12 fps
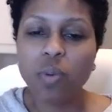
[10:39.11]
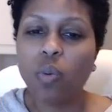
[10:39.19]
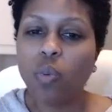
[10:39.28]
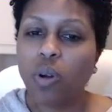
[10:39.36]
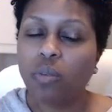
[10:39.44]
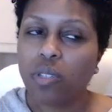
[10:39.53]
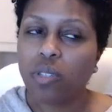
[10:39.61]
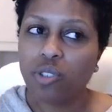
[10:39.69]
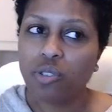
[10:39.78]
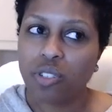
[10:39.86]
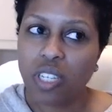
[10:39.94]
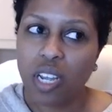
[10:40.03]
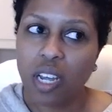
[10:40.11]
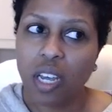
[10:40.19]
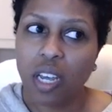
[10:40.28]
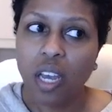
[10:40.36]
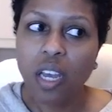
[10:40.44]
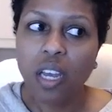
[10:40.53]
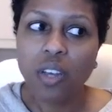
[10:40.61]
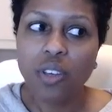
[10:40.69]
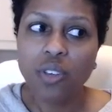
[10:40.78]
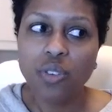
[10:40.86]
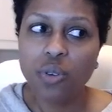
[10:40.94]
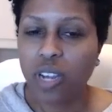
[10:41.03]
But what would you say
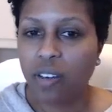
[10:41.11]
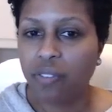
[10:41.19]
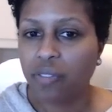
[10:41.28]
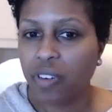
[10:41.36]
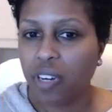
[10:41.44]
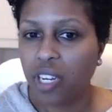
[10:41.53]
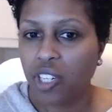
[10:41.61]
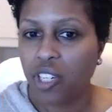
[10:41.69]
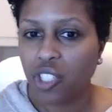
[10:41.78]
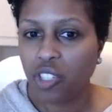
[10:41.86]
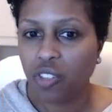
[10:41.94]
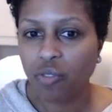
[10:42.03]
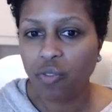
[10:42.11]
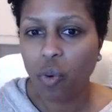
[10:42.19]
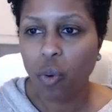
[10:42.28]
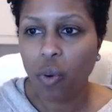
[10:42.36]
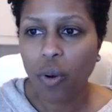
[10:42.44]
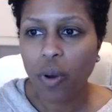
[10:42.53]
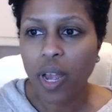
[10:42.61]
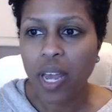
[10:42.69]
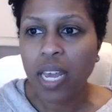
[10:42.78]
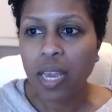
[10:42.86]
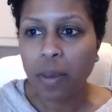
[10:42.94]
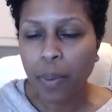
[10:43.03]
your definition for an
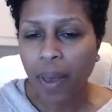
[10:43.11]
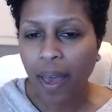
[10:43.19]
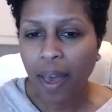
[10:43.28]
empath?